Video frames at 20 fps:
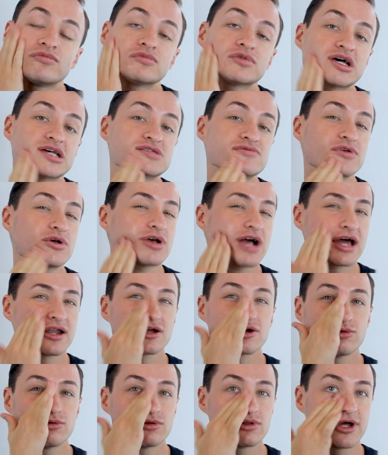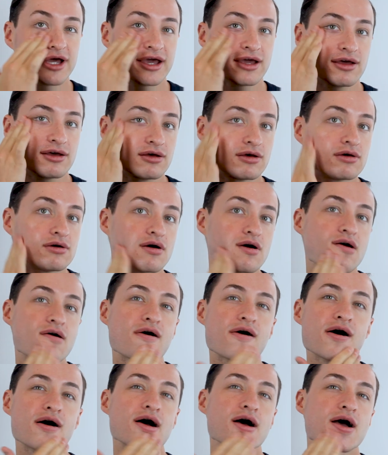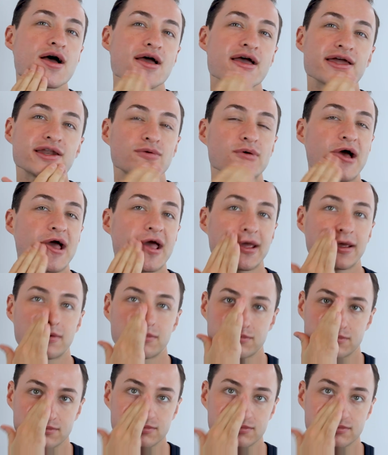Does feel kind of cooling in a way.